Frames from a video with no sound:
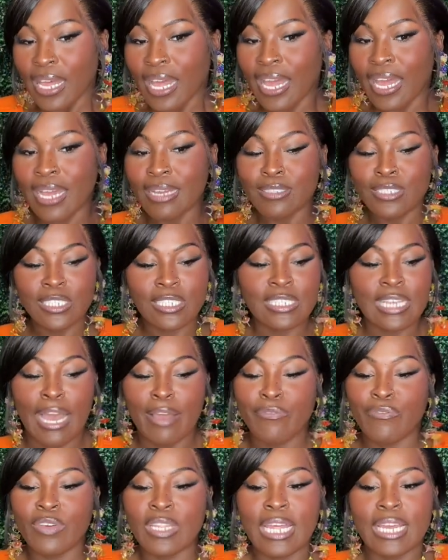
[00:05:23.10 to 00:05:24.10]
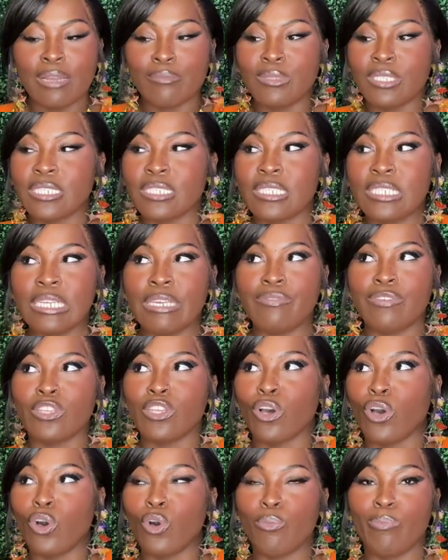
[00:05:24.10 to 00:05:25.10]
I'm just, I feel like I'm just leaving
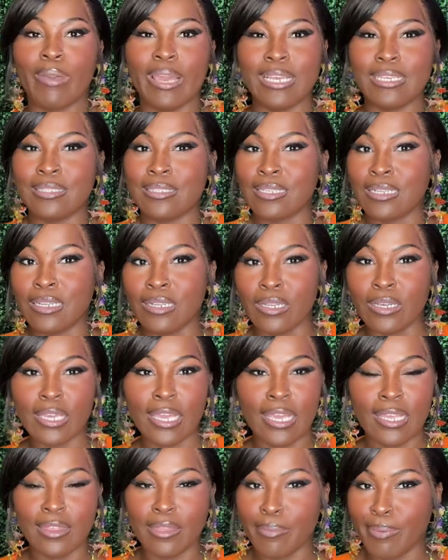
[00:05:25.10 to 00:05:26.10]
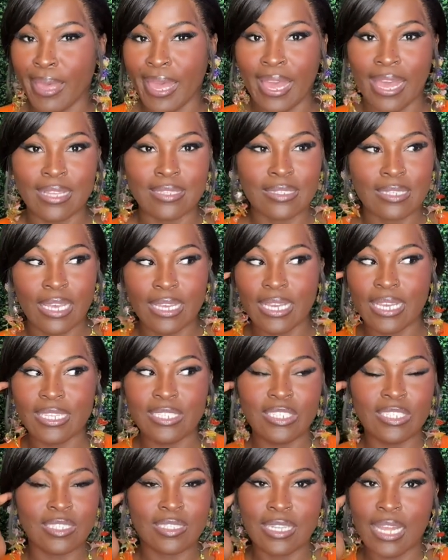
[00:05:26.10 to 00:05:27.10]
the whole pasted look in the past. Like it's
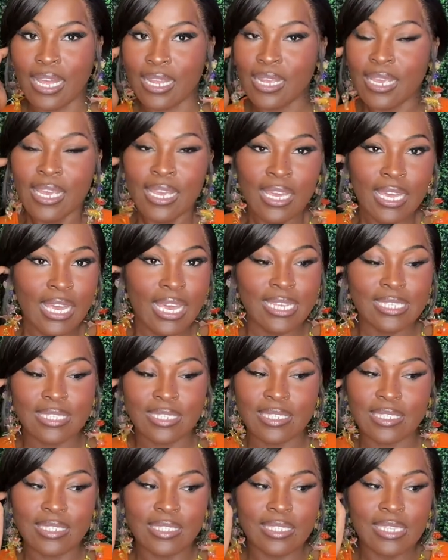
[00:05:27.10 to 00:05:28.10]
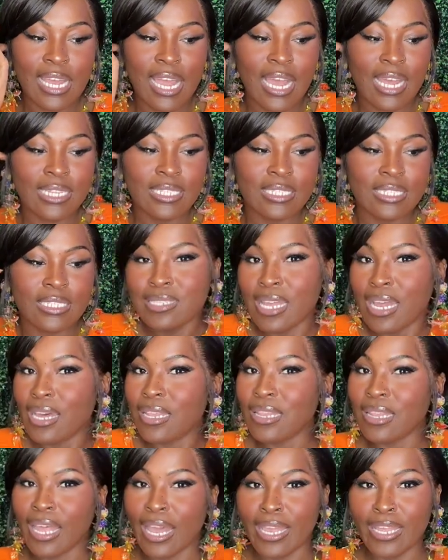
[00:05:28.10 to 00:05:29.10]
just not, it's not, it's not
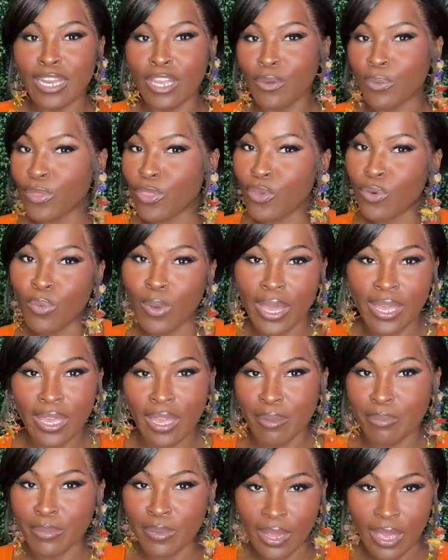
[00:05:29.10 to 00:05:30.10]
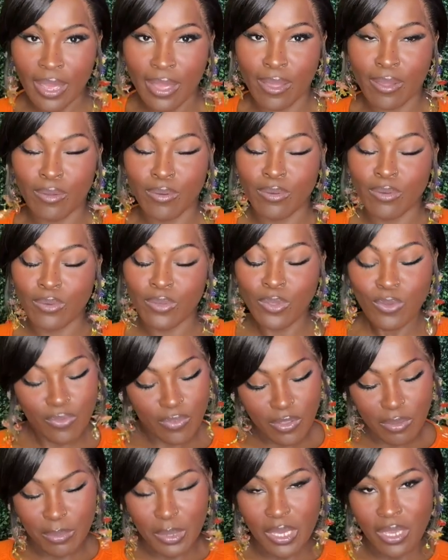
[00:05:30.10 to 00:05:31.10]
aligning with who I am now. You
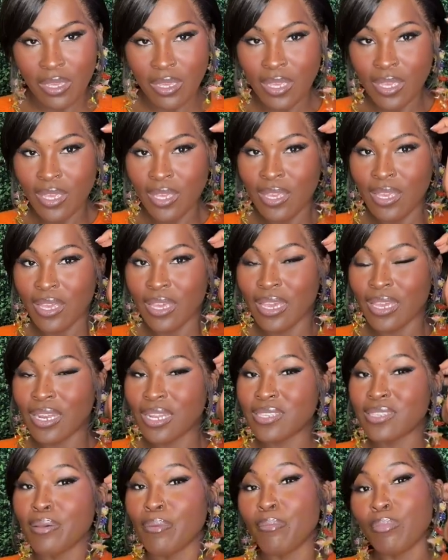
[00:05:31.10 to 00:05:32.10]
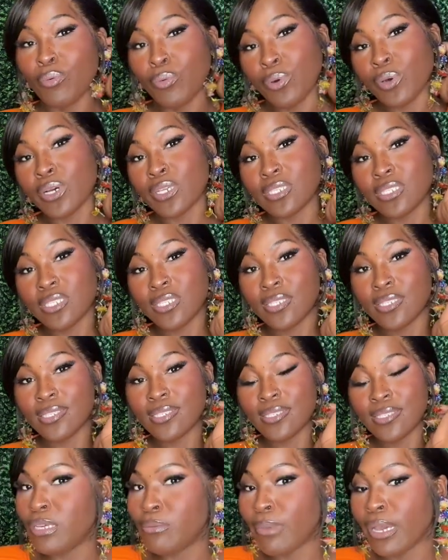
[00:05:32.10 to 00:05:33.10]
feel me? And that's a boss.
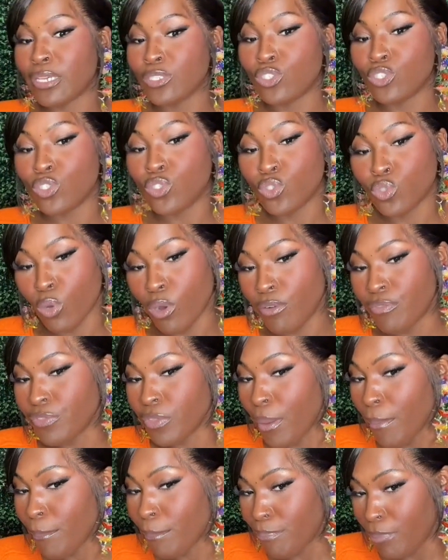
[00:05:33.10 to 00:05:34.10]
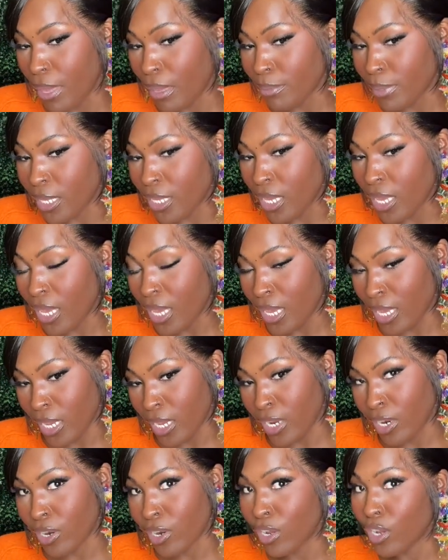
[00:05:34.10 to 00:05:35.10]
My soft baby
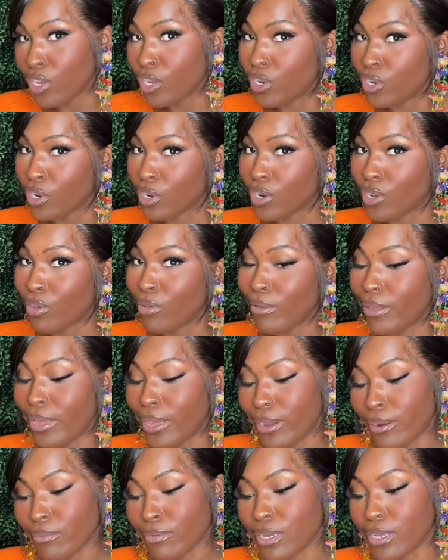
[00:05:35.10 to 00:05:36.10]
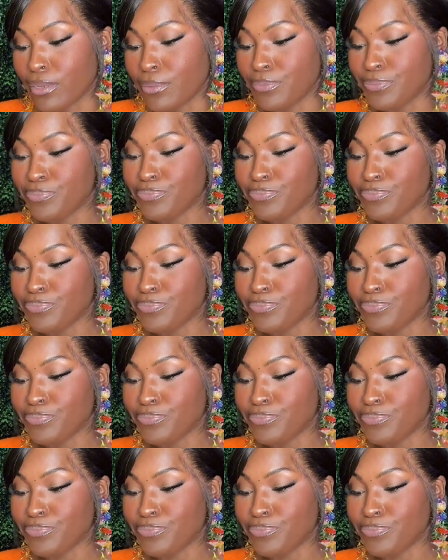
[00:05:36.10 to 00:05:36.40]
hair girl era.